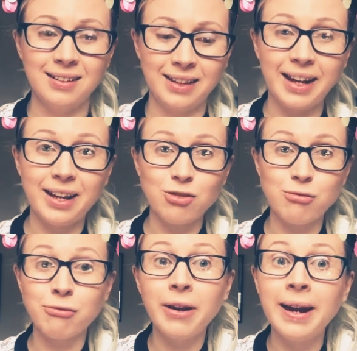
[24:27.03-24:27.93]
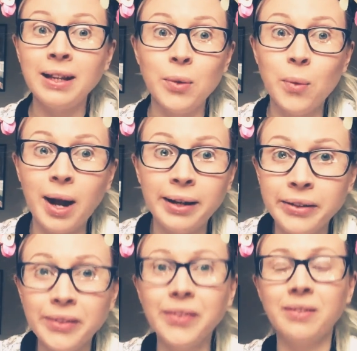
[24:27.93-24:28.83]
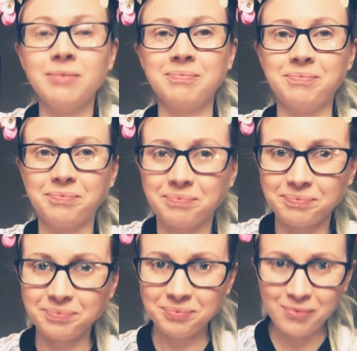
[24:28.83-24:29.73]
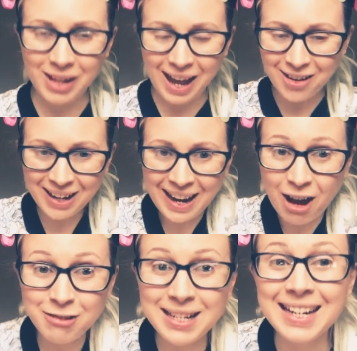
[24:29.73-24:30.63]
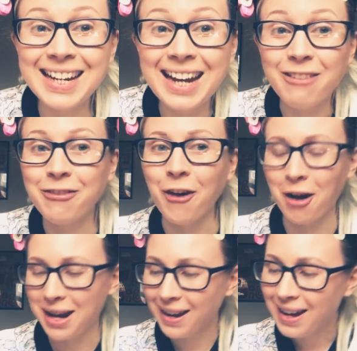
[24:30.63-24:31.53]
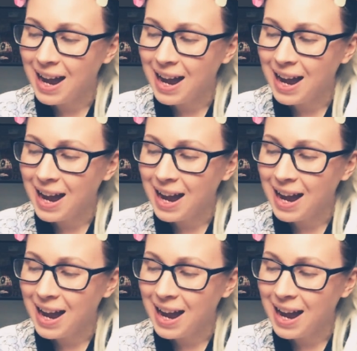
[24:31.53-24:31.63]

Gets really wild. Okay, I'll read it again for you.